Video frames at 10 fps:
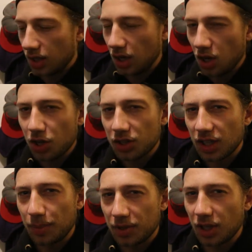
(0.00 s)
The last
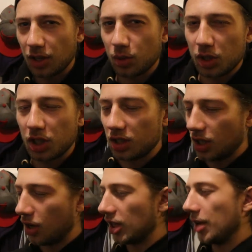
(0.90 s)
episode, which is
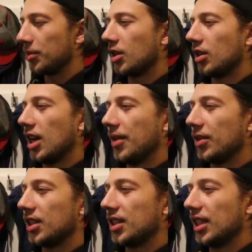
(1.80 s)
the only episode I
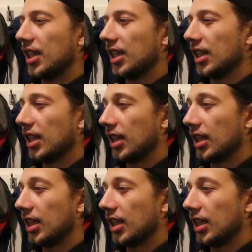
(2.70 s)
haven't seen,